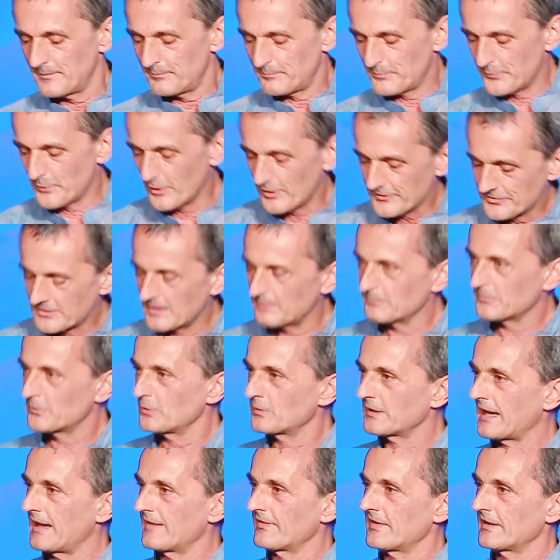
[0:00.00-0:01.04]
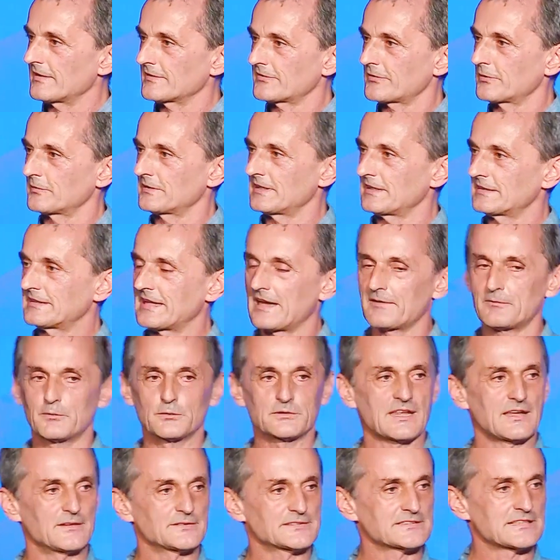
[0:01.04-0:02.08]
brought them together so that I
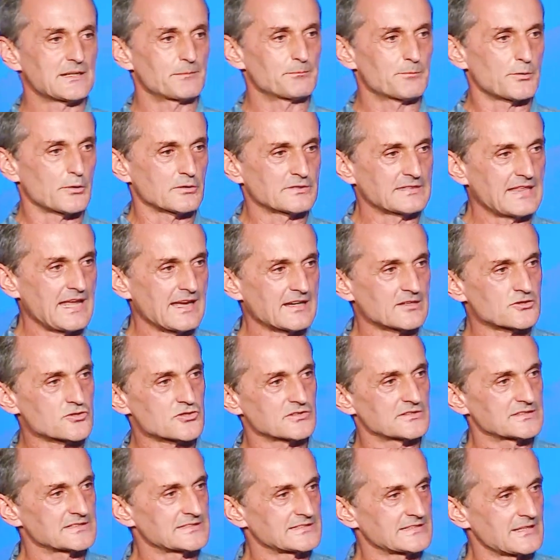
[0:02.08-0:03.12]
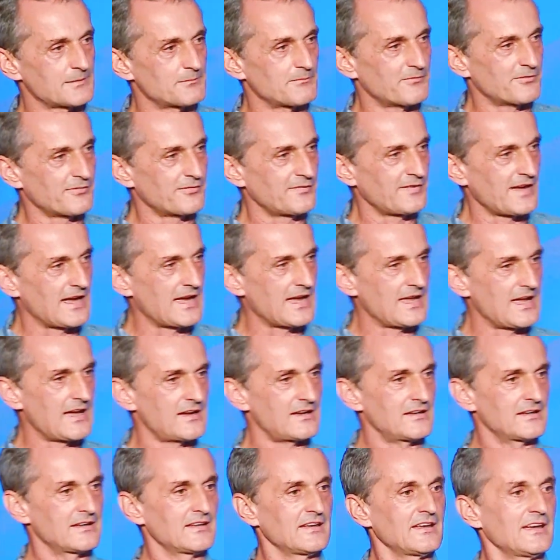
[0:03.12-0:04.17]
would have some protection, some
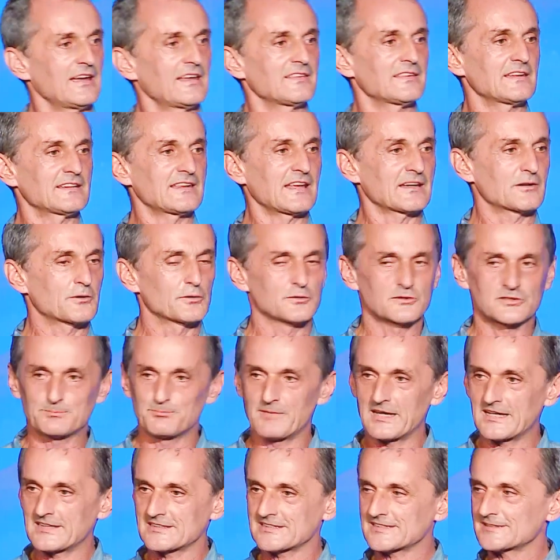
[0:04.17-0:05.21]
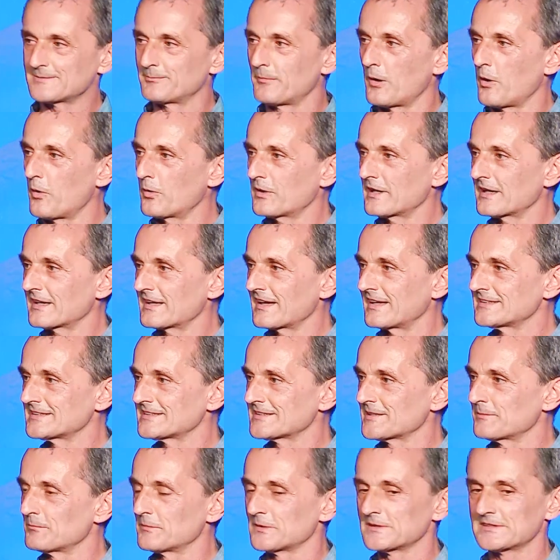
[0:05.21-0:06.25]
fire, and that I could make smoke against
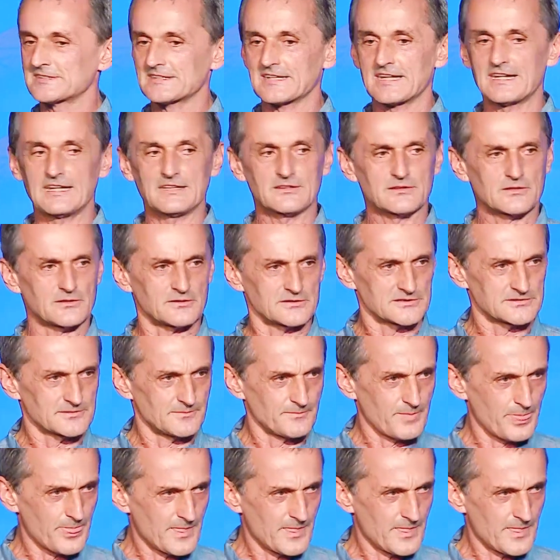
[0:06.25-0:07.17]
the mosquitoes.